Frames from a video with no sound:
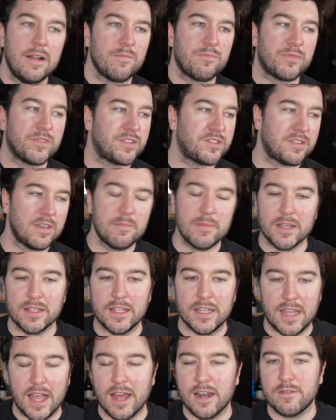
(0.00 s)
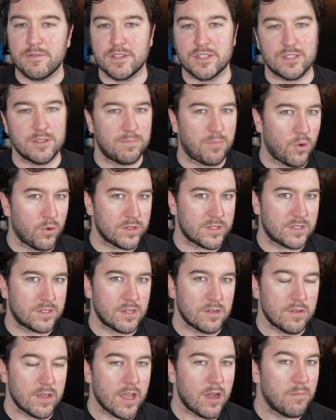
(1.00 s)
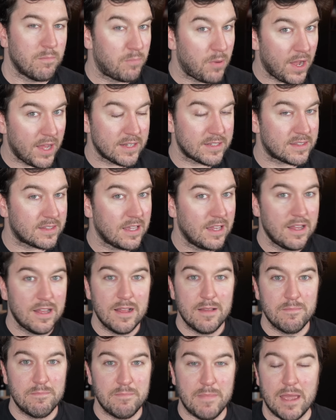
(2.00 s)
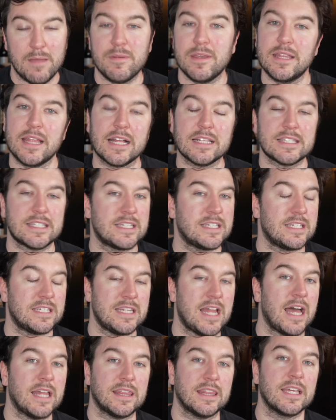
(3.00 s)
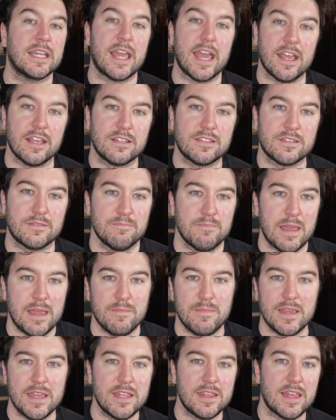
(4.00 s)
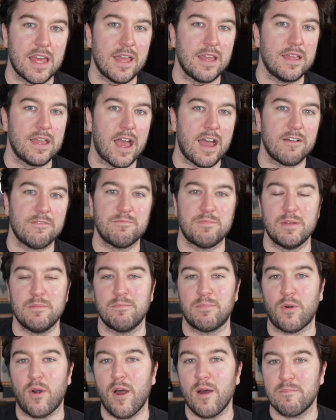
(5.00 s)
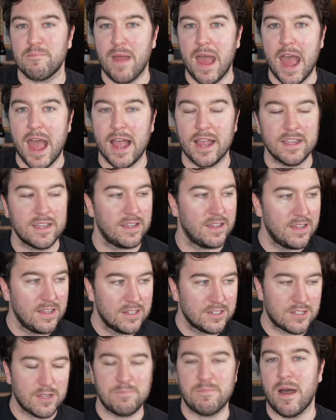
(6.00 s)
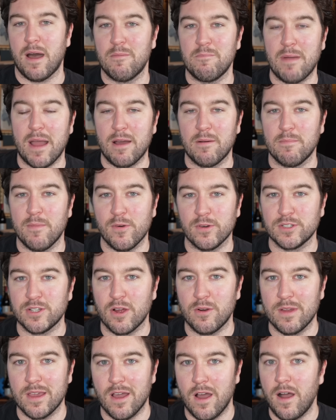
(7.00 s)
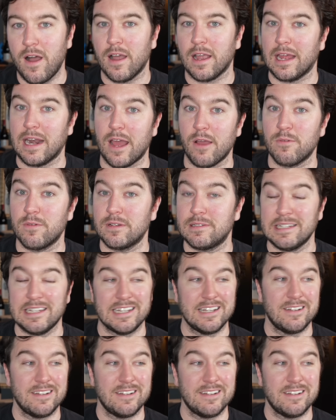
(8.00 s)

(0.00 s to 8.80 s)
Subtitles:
seemingly kind of a support studio. But maybe that's not the case. Maybe they have been brought back to pump out more Tony Hawk, and I would